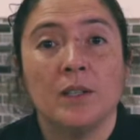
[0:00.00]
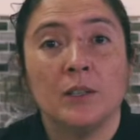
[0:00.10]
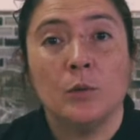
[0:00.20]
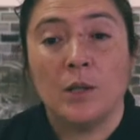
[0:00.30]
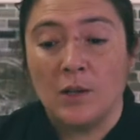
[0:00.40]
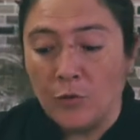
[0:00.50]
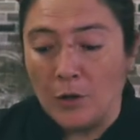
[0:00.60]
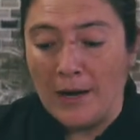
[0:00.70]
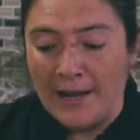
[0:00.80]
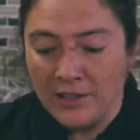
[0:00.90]
do it for
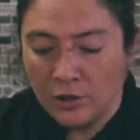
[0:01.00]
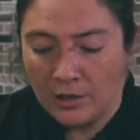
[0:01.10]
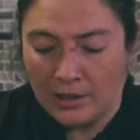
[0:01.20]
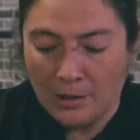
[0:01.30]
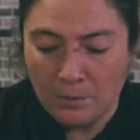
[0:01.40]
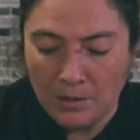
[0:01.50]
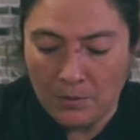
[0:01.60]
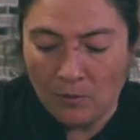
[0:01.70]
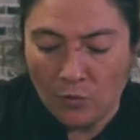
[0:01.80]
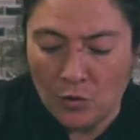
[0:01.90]
lunch? Keep them in
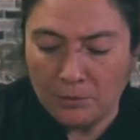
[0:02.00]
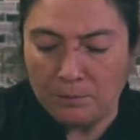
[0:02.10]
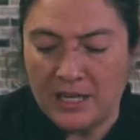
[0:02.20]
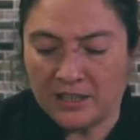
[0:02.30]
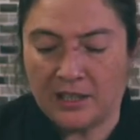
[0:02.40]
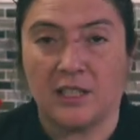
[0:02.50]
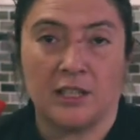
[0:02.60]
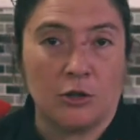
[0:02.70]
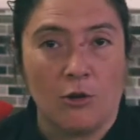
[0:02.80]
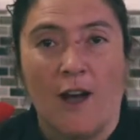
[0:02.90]
4 pieces and then
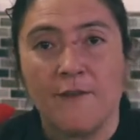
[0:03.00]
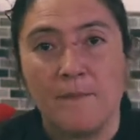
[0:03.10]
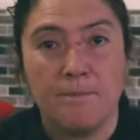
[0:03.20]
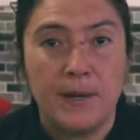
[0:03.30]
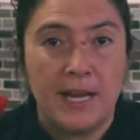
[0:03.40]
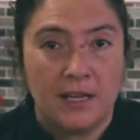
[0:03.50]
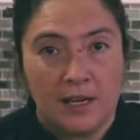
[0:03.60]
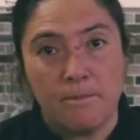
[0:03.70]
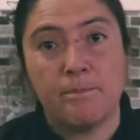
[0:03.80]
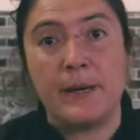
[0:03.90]
you have a big
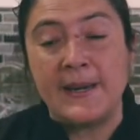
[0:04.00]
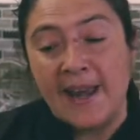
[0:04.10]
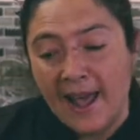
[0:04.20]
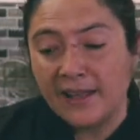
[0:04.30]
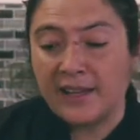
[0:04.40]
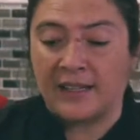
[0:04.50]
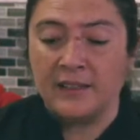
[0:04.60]
empanada.